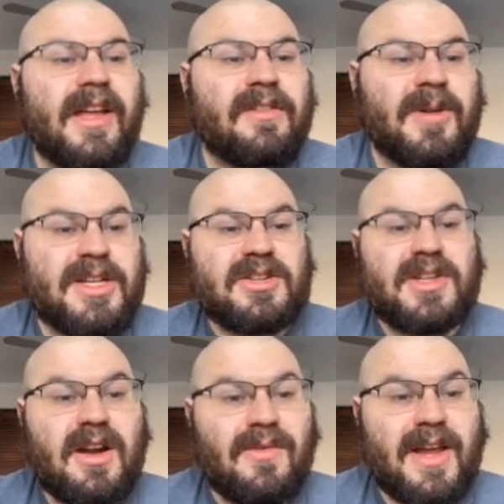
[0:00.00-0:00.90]
expression
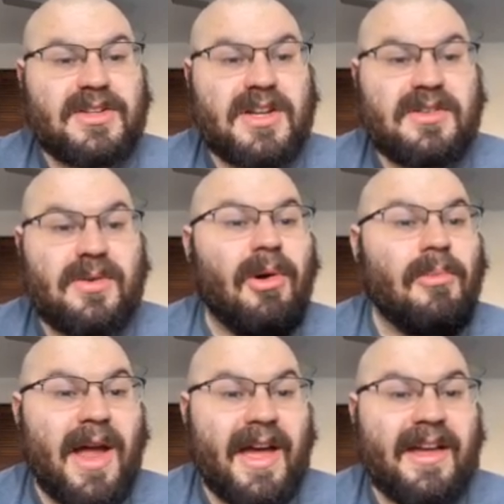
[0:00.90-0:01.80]
generation, or
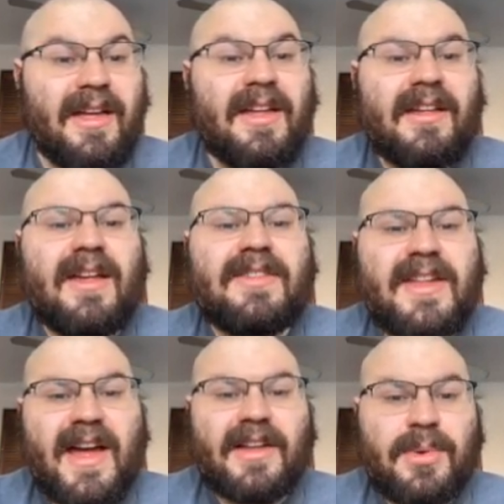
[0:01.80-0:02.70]
reg, is the
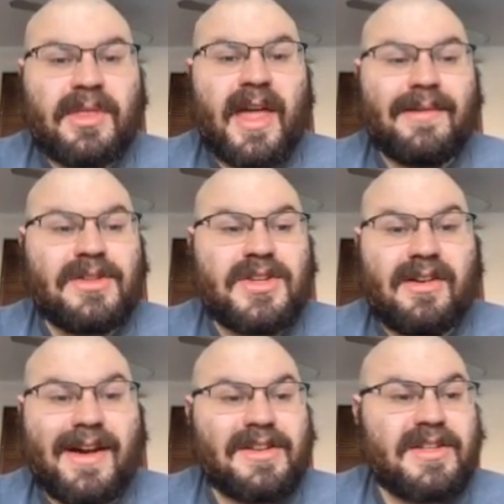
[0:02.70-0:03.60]
natural language
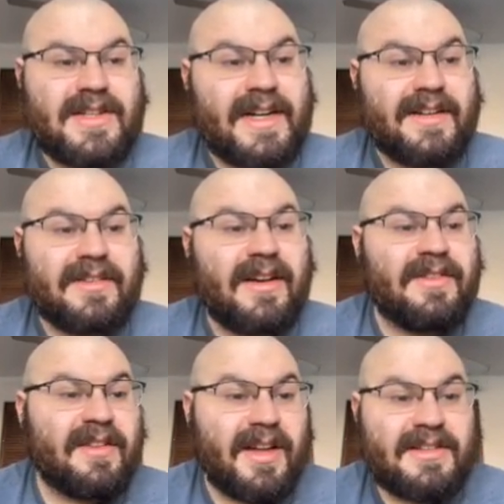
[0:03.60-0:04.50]
generation task of
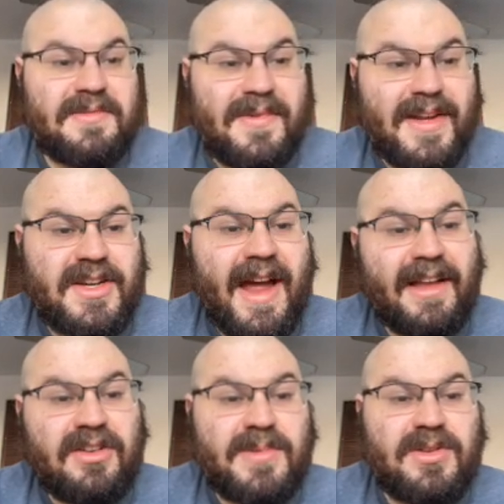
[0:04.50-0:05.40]
selecting which
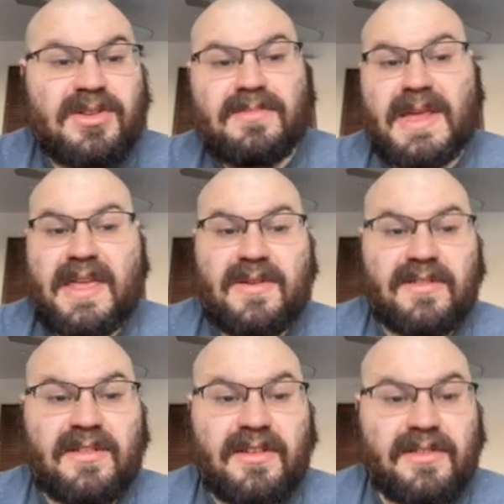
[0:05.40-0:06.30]
attribute should be used
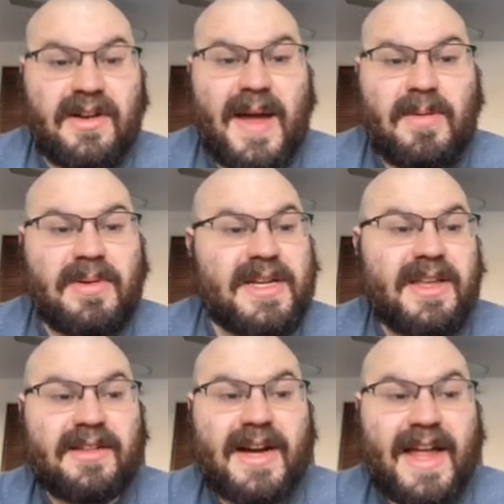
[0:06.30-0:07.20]
to describe a
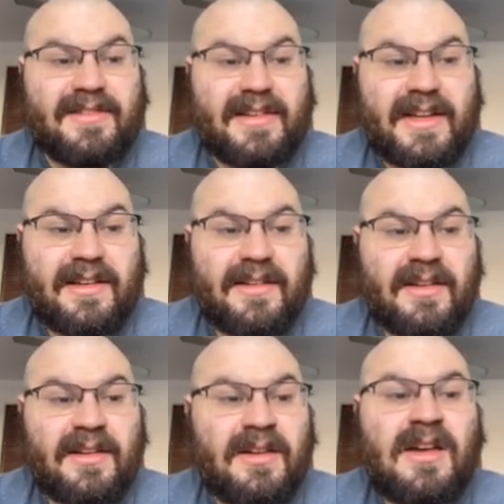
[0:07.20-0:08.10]
particular entity.
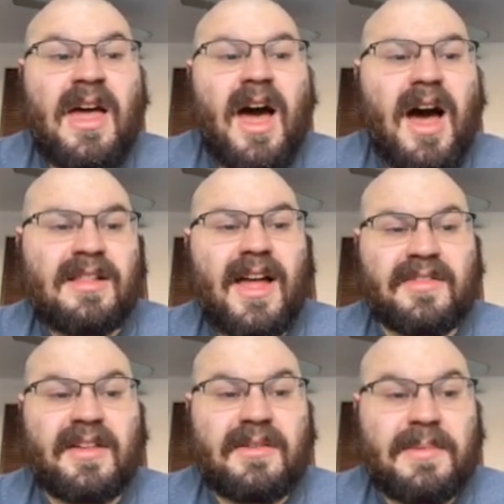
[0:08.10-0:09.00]
A
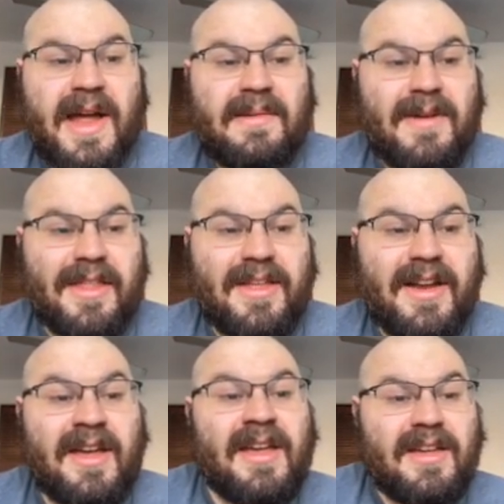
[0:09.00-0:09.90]
classic reg
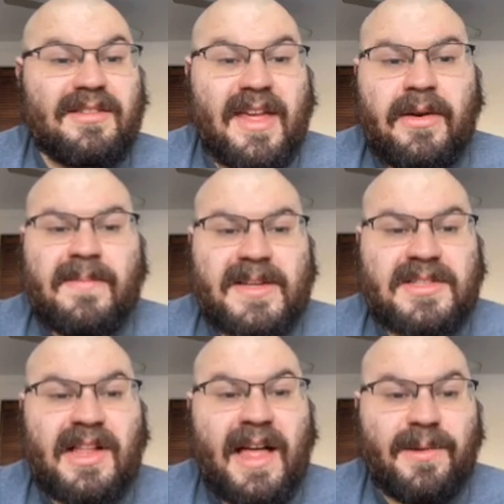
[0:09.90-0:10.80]
method is
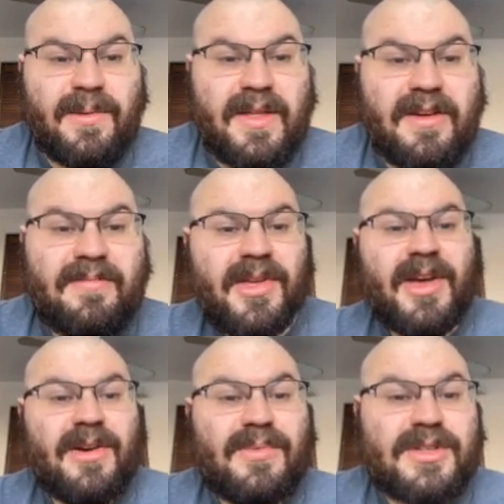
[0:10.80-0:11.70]
incremental algorithm,
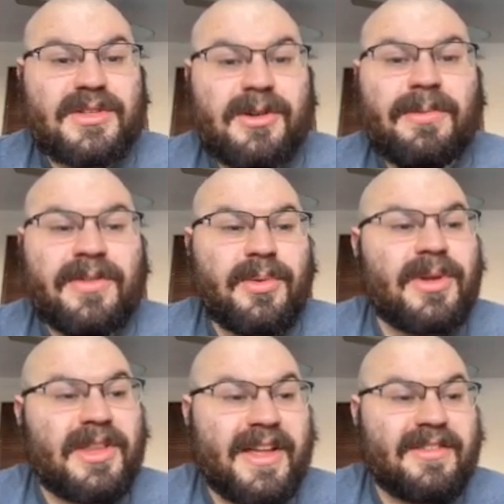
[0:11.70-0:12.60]
which loops through a
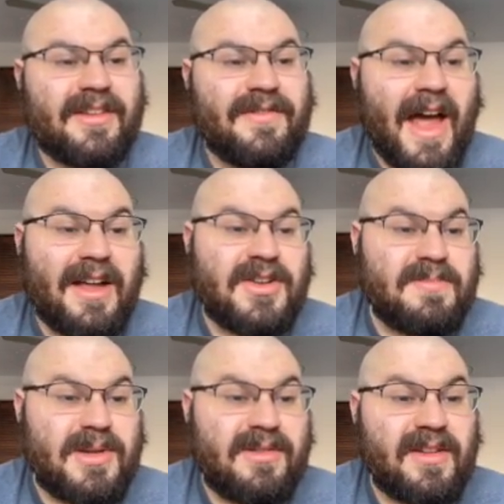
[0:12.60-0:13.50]
list of
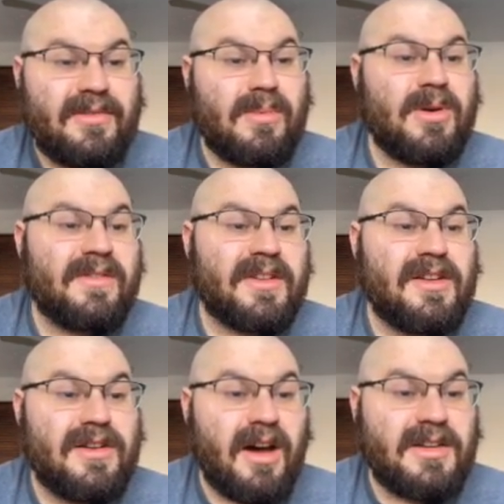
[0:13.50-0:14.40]
attributes and removes
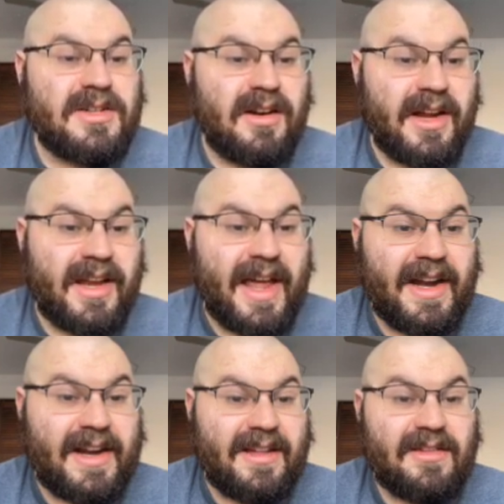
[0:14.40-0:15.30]
non-target
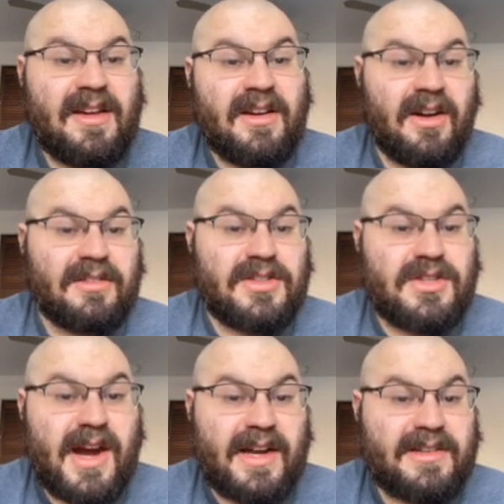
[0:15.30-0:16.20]
entities, called
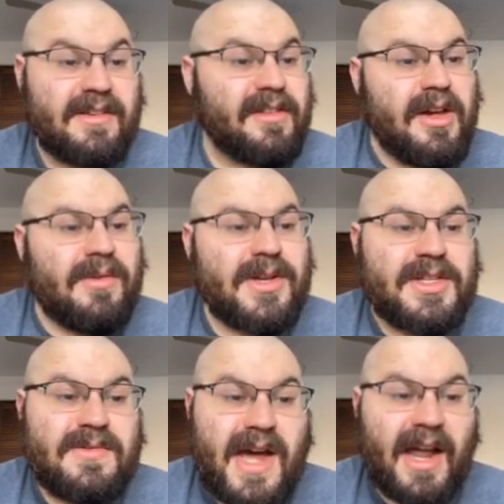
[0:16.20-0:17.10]
distractors, which
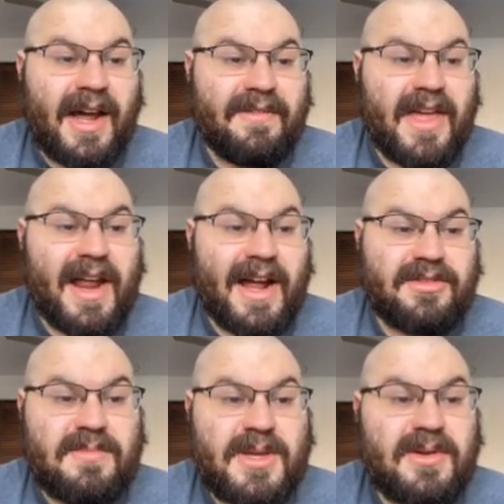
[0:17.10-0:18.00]
do not have that
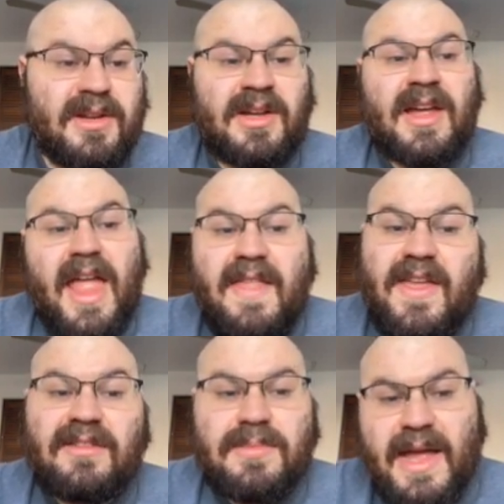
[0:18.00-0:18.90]
attribute. In
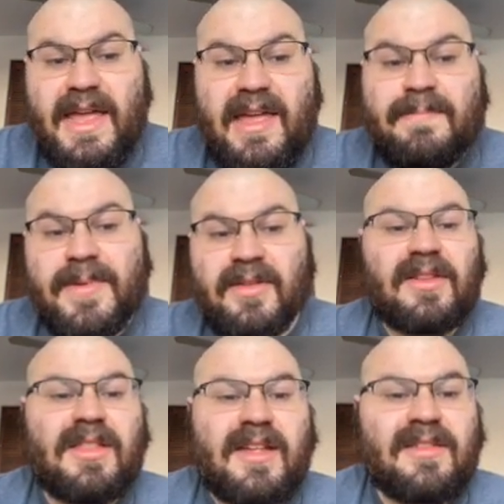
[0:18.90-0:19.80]
this way, it builds a
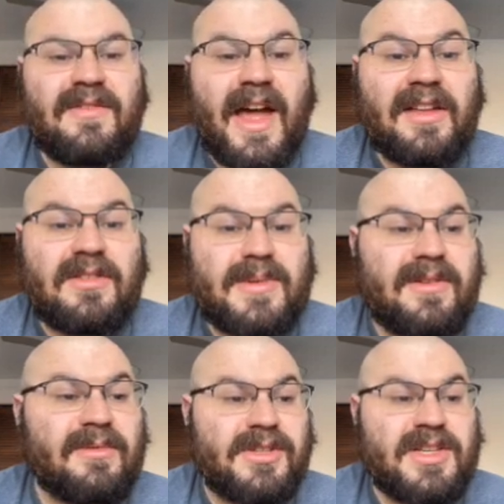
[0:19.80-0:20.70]
list of
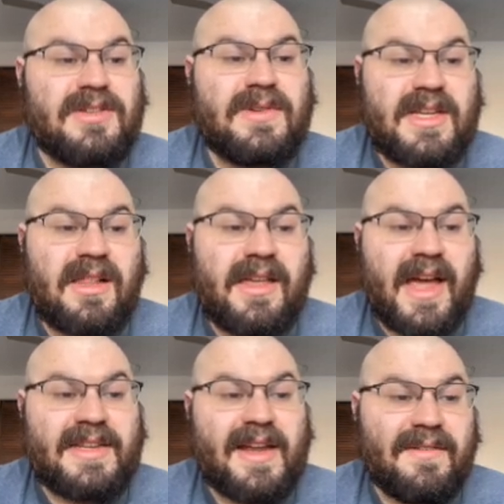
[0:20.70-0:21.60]
attributes which can uniquely
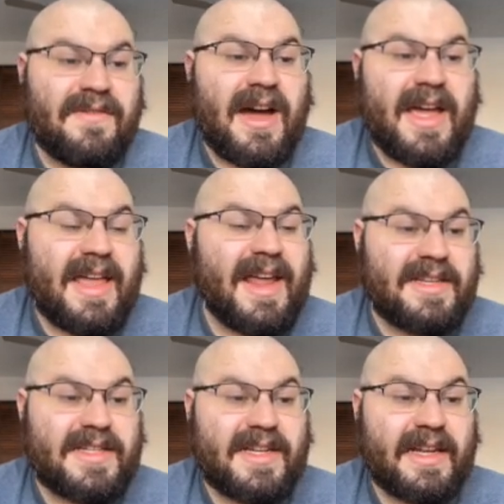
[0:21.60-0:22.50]
identify an
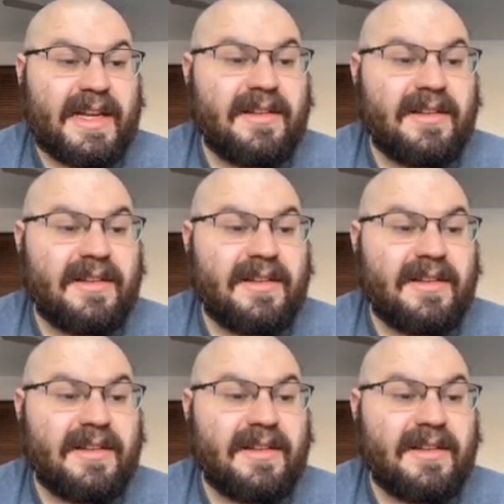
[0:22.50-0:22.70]
entity.